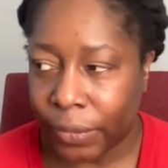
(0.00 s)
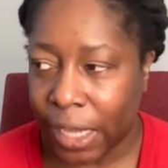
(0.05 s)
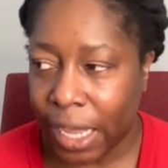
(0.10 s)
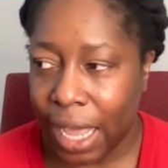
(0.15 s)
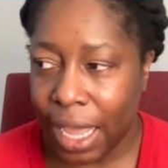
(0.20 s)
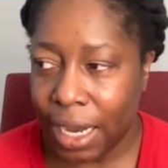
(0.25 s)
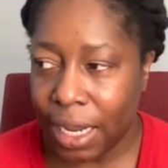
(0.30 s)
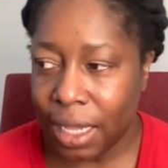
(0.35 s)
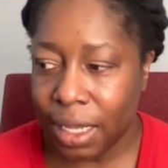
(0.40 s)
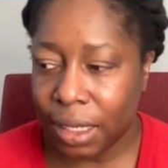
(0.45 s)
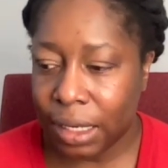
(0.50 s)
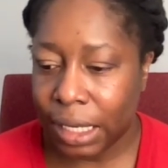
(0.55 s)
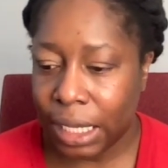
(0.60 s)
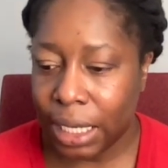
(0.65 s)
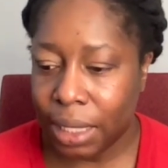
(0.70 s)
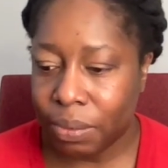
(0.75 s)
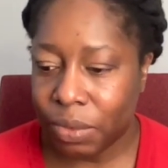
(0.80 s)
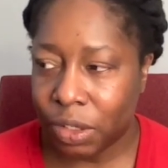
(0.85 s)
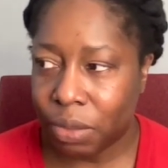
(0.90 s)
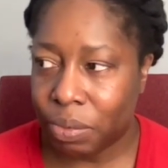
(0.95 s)
I didn't
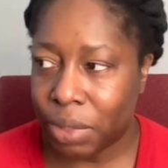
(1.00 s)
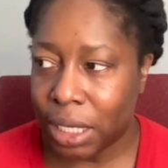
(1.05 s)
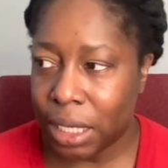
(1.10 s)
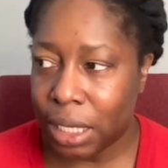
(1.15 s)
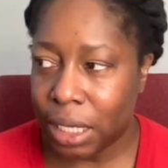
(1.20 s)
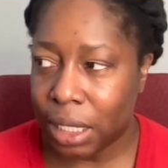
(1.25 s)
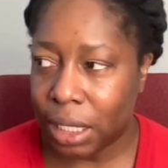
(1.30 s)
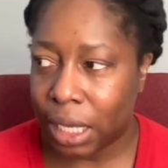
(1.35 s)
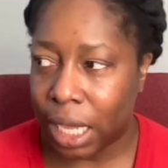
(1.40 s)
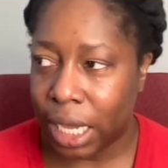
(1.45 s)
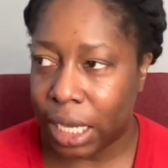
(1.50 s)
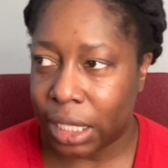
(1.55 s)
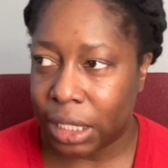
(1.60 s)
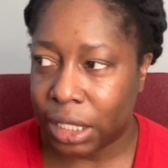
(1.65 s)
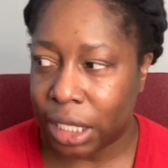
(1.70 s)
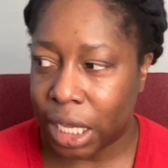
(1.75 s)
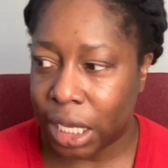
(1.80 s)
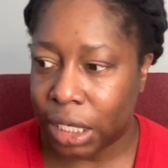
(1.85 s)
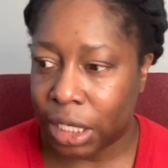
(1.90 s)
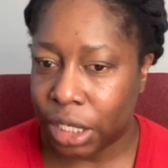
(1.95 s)
claim to be like a
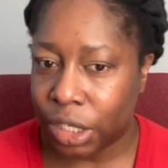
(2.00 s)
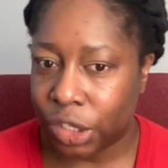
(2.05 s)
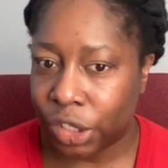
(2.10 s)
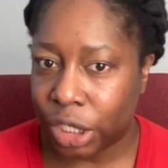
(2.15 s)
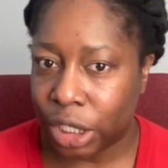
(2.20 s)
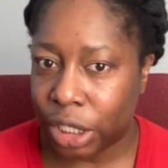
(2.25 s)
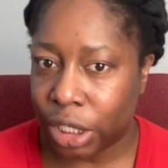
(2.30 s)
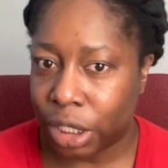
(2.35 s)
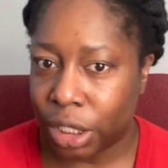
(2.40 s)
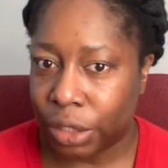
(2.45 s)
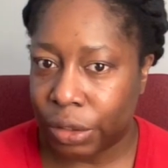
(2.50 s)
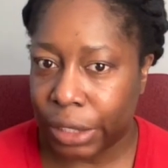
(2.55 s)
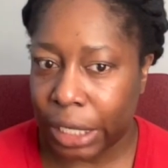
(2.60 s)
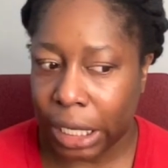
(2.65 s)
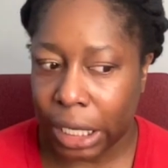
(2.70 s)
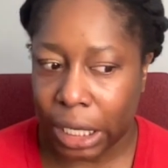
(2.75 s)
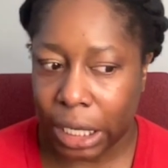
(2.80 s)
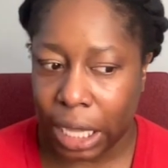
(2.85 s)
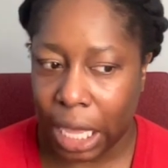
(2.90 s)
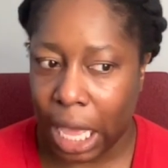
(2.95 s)
technician,
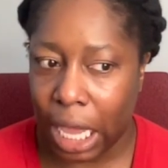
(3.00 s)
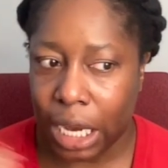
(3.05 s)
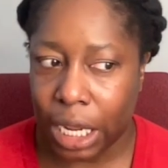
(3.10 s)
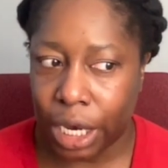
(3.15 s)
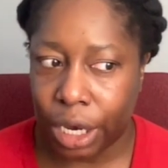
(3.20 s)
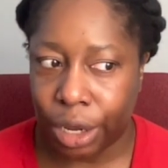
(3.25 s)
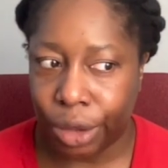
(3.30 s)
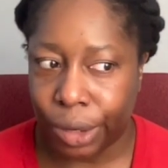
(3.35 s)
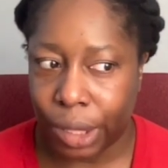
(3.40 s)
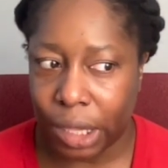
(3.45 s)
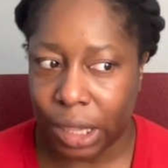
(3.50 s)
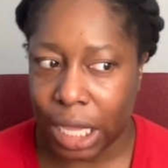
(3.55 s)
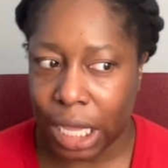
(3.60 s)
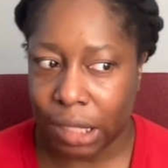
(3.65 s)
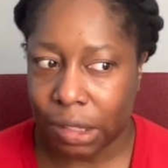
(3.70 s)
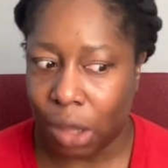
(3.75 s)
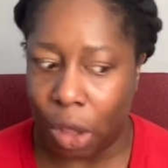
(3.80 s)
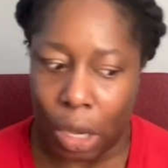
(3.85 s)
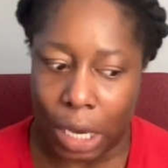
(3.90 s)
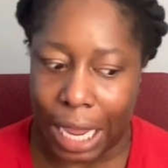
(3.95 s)
okay? I didn't know that
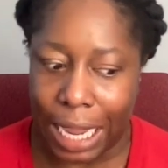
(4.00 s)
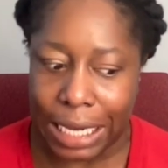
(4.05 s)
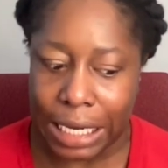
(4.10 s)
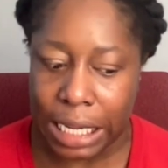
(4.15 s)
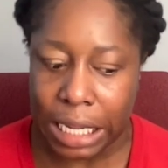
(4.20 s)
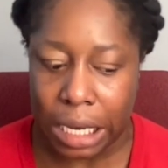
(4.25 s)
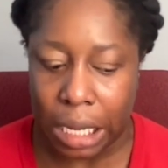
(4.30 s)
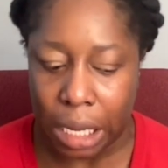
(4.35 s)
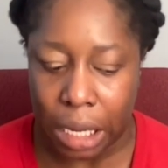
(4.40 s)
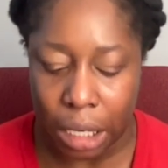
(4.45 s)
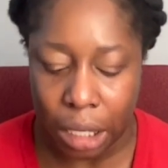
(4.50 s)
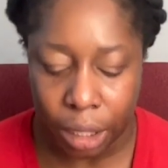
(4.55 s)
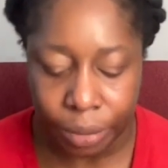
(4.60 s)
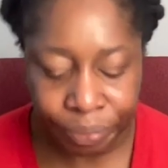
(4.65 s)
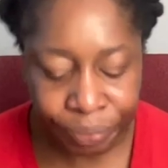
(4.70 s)
that's all I needed.